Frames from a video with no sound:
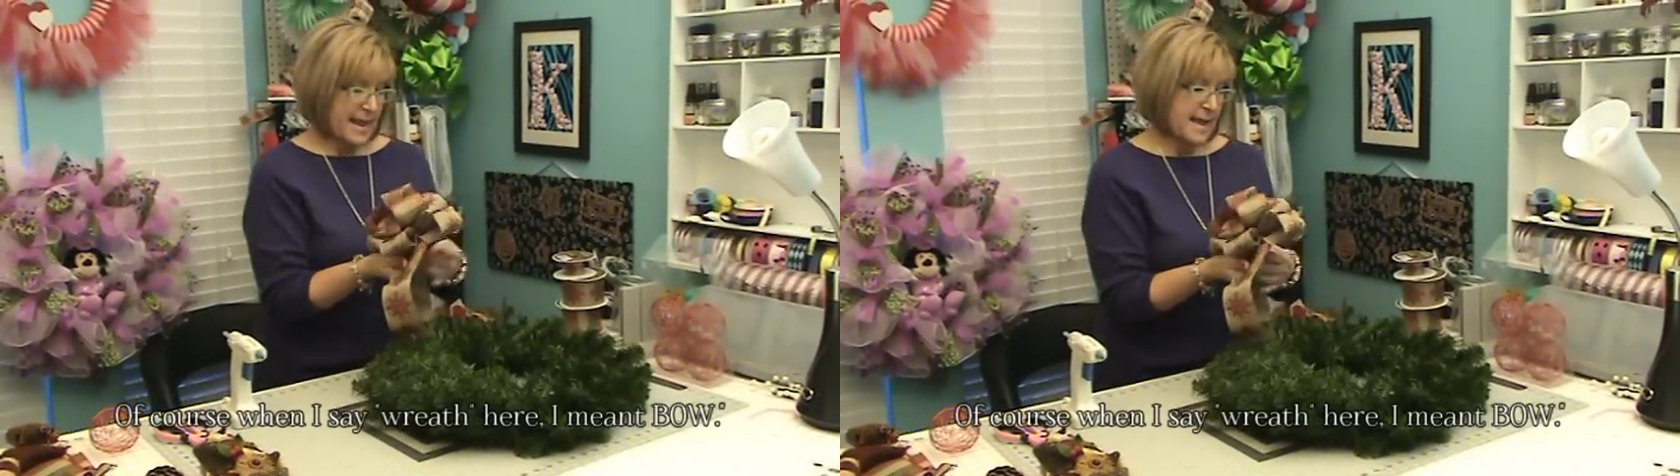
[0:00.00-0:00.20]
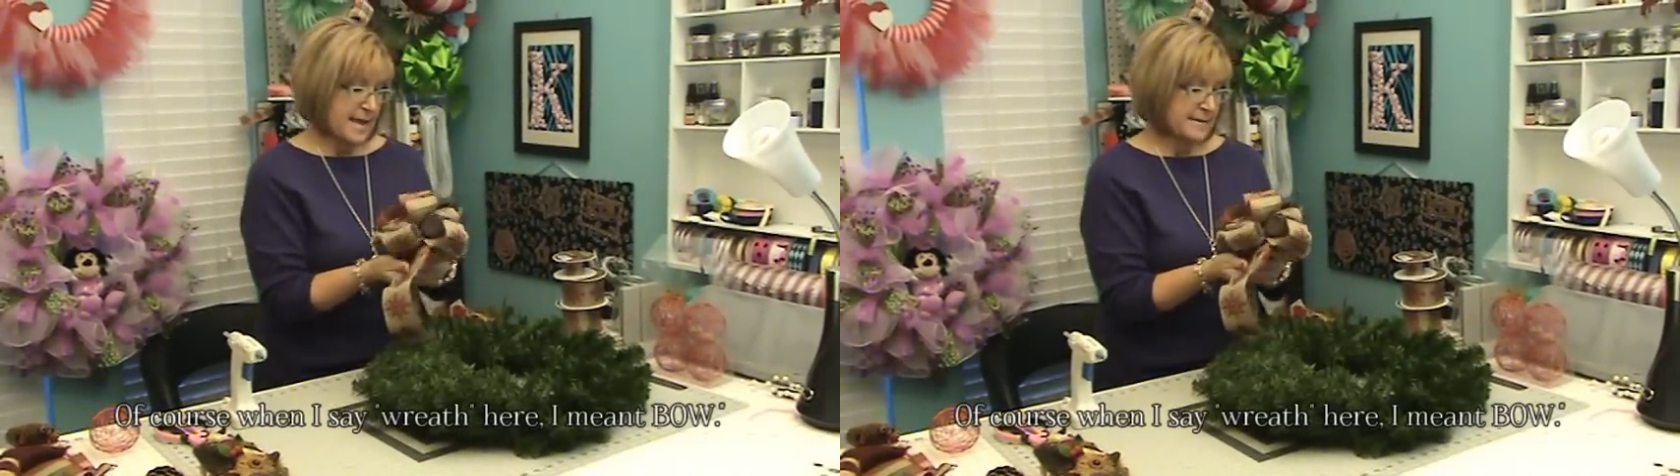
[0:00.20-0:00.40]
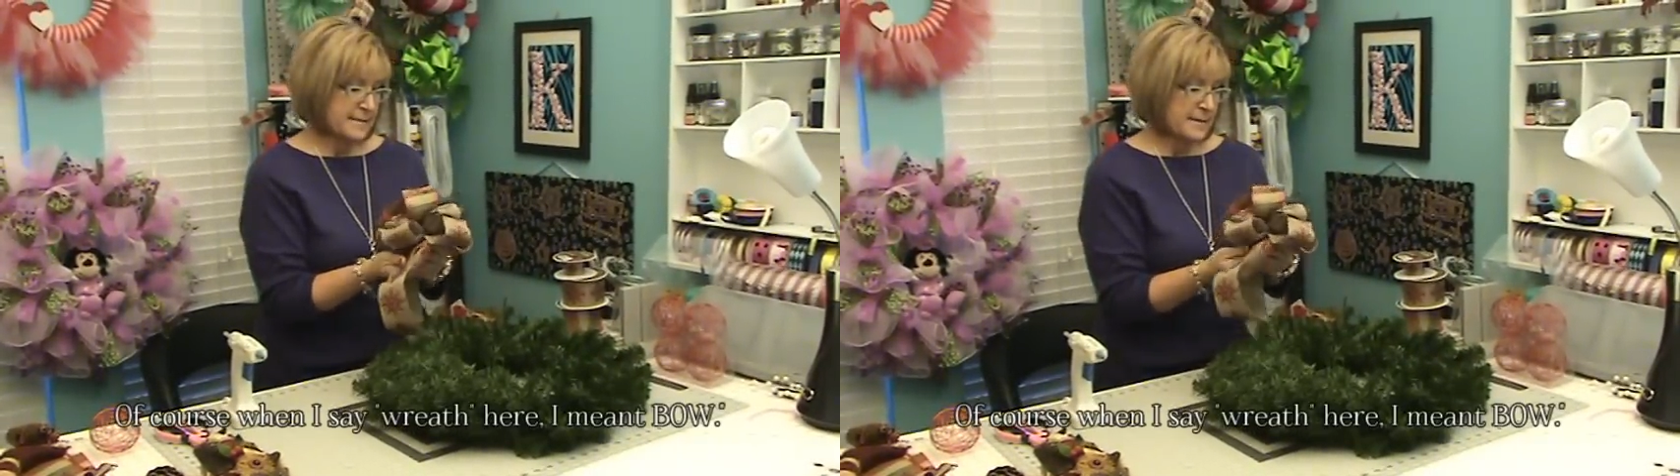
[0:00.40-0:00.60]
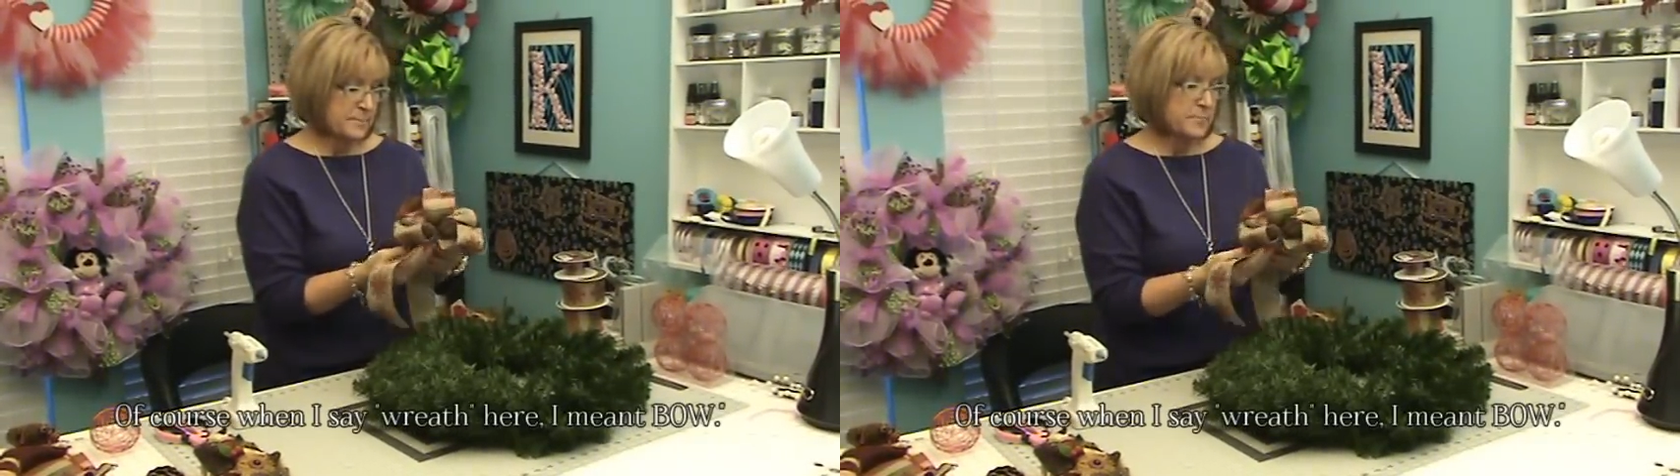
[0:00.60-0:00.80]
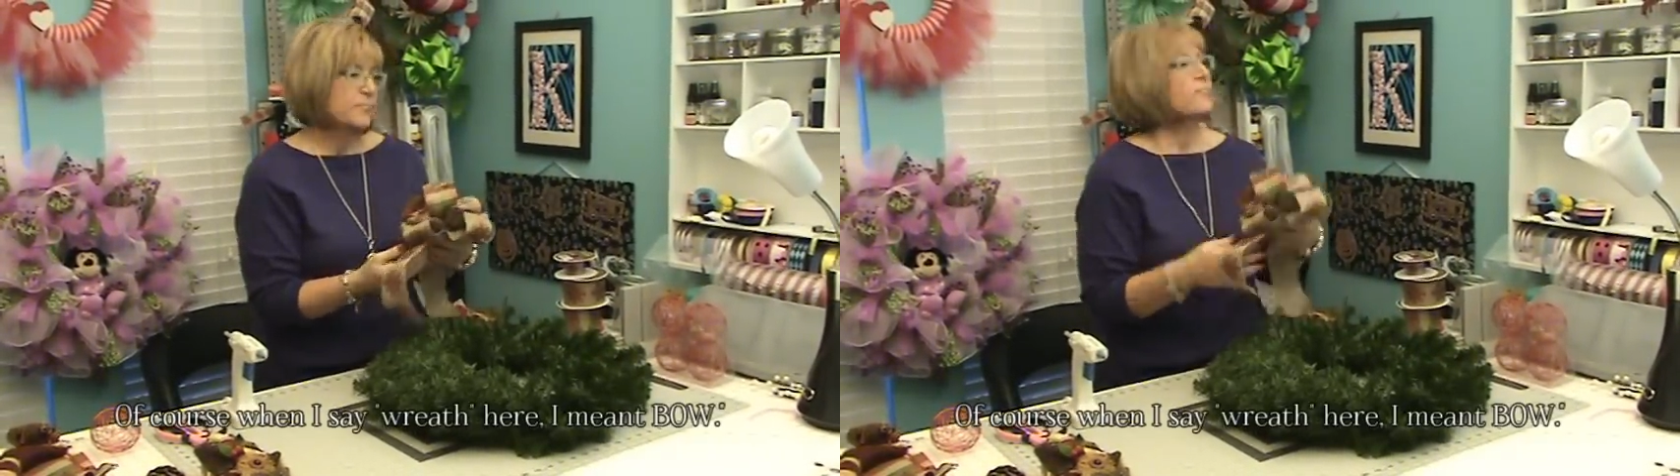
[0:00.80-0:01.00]
And
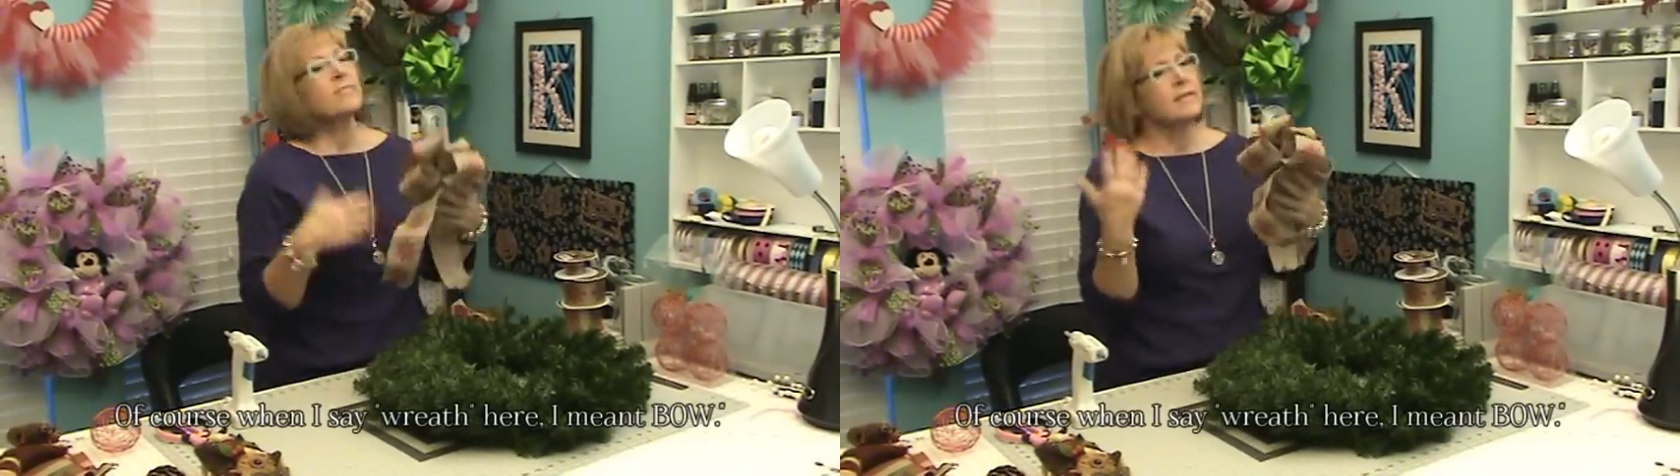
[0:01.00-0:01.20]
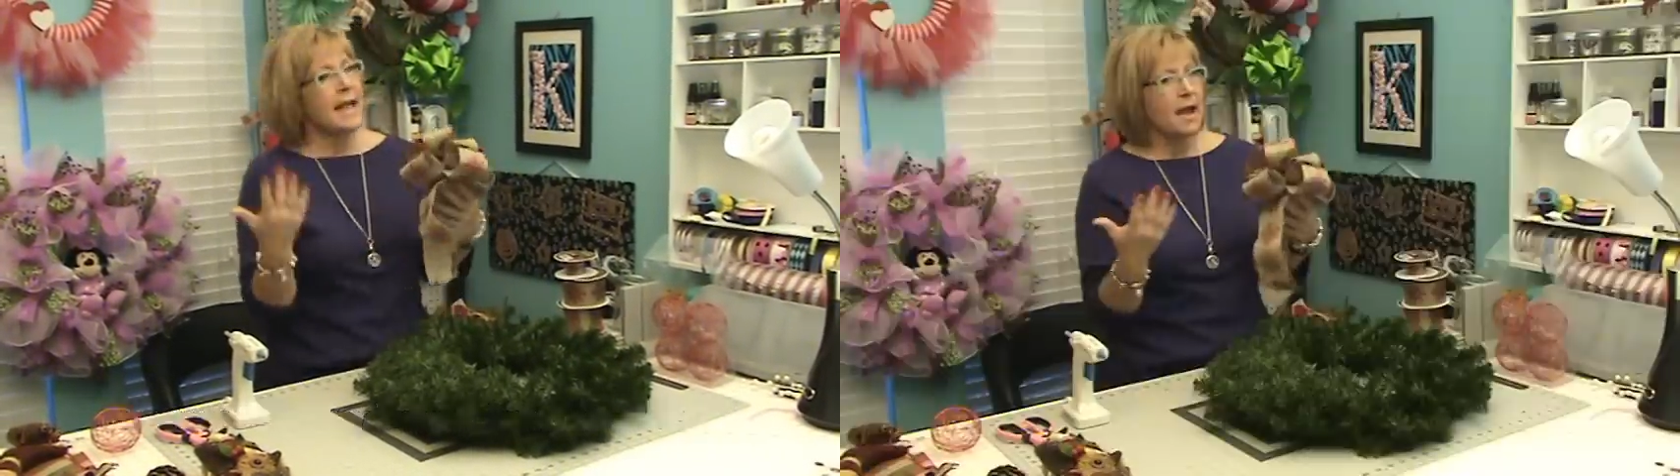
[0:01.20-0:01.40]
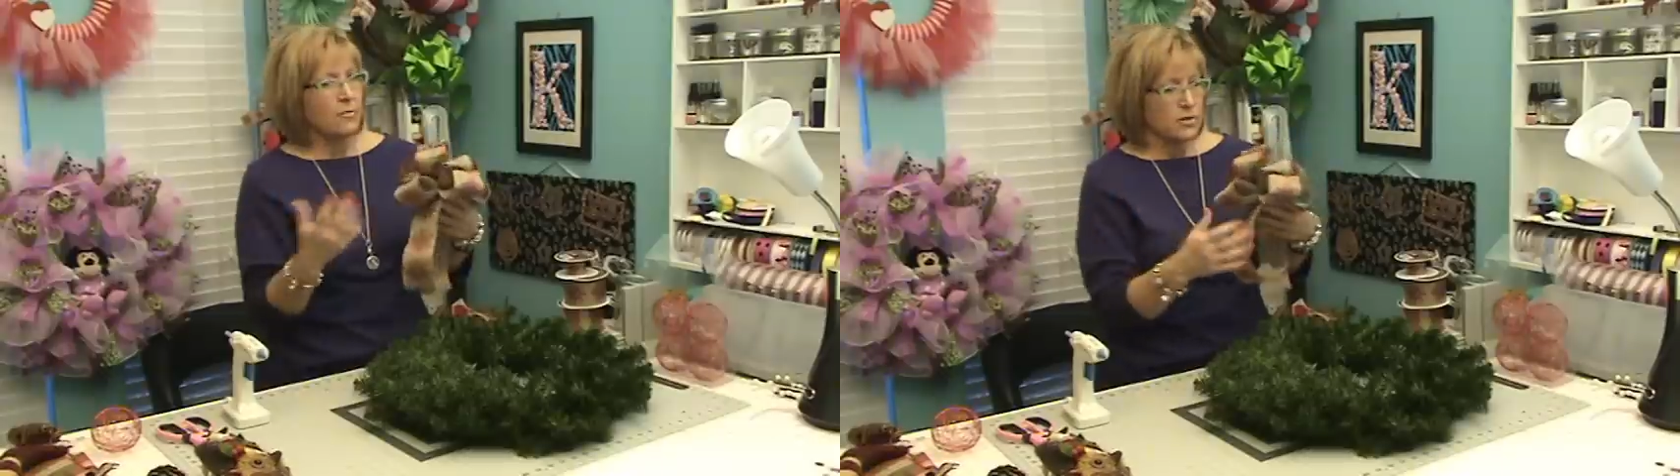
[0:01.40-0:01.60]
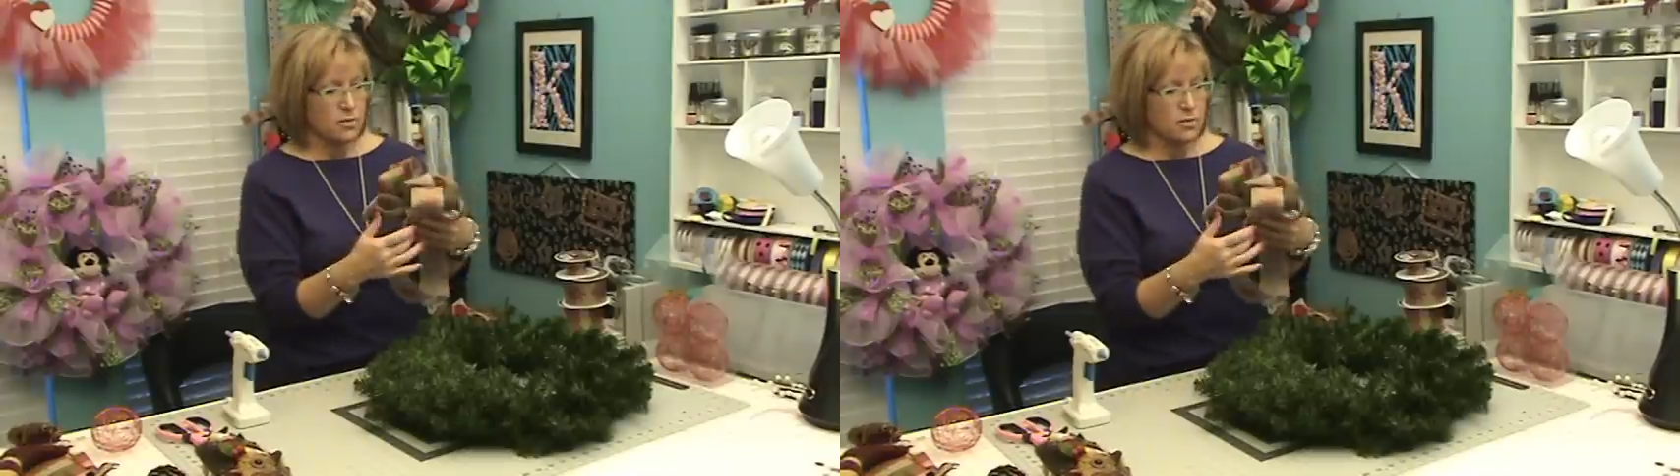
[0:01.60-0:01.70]
now